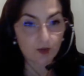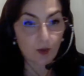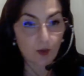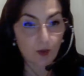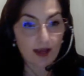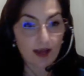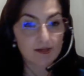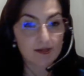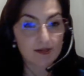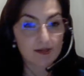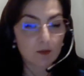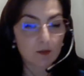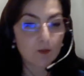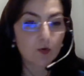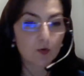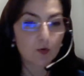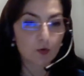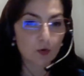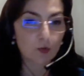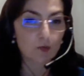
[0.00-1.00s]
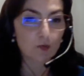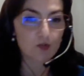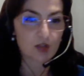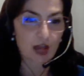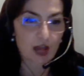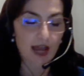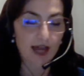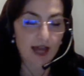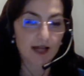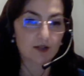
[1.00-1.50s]
why some groups
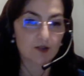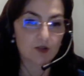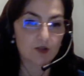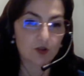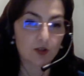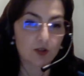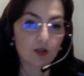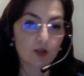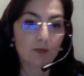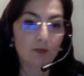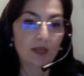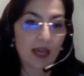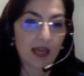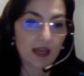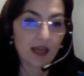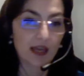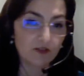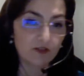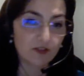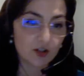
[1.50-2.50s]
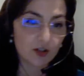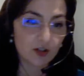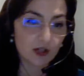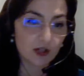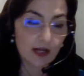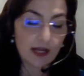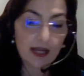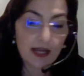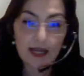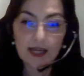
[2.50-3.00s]
had a certain behavior
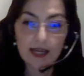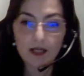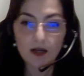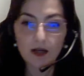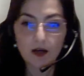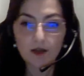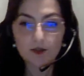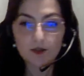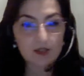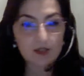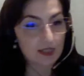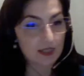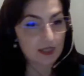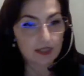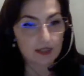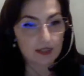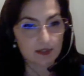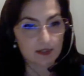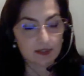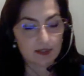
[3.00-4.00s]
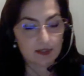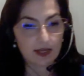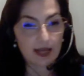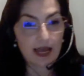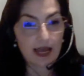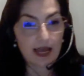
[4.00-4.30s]
and others didn't,